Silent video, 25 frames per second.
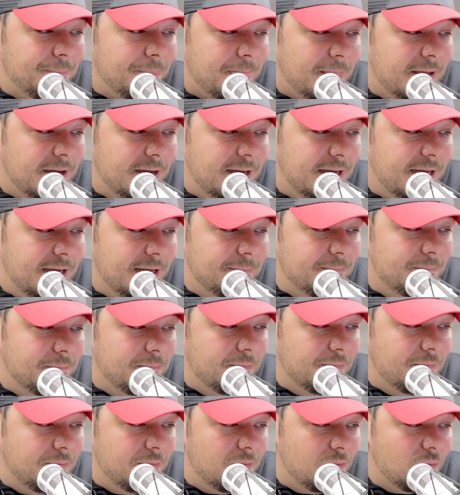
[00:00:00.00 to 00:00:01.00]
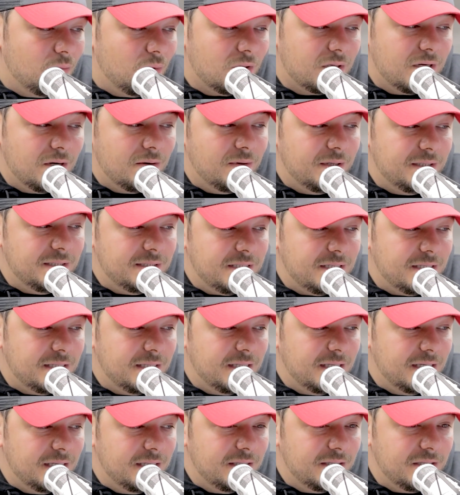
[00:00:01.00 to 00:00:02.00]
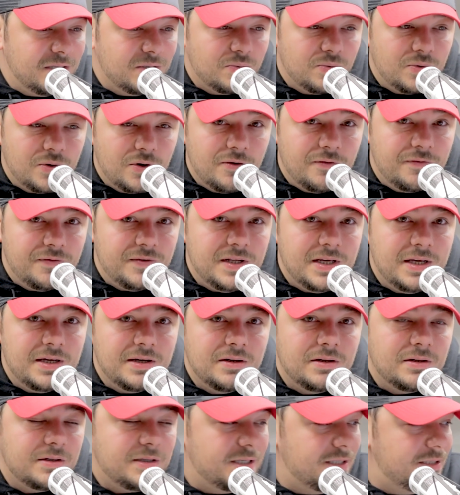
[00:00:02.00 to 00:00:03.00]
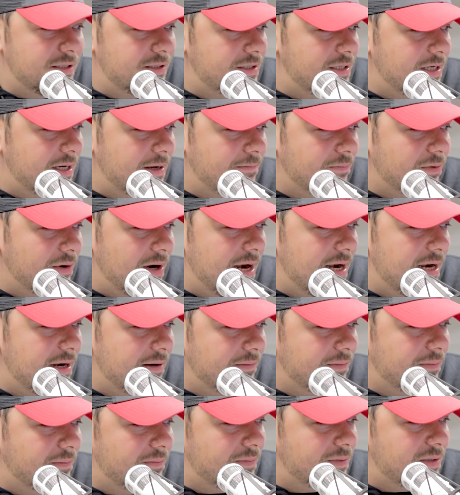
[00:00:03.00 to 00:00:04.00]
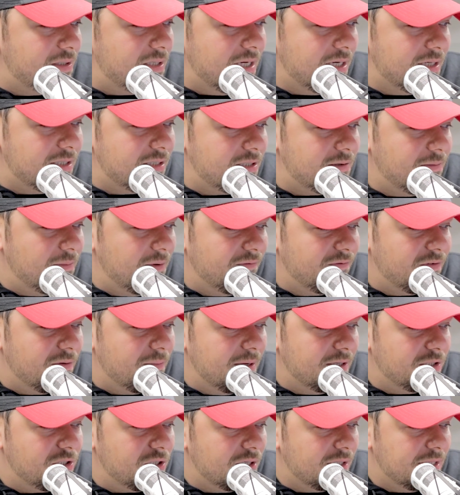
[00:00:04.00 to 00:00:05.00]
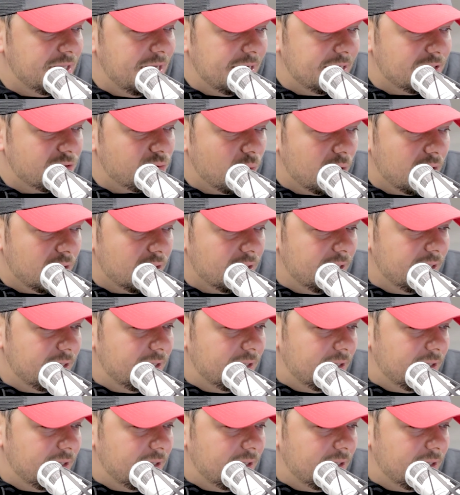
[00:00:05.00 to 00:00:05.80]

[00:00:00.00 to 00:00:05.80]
we'll go into the roof deal, because Brandon sent us some information on that as well.